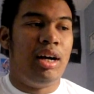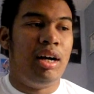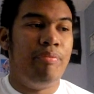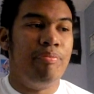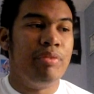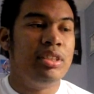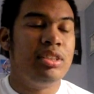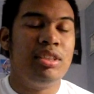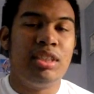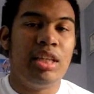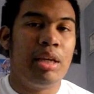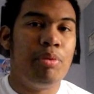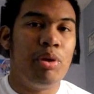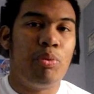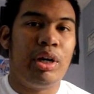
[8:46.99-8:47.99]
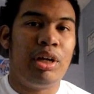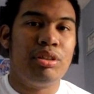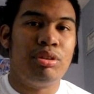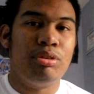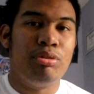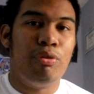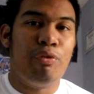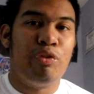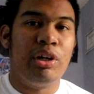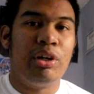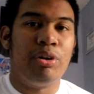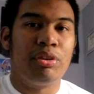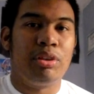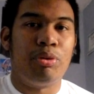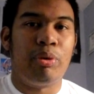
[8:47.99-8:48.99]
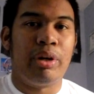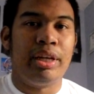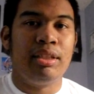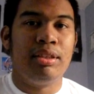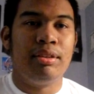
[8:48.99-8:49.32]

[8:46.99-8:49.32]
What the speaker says: It did take me a while to figure out the right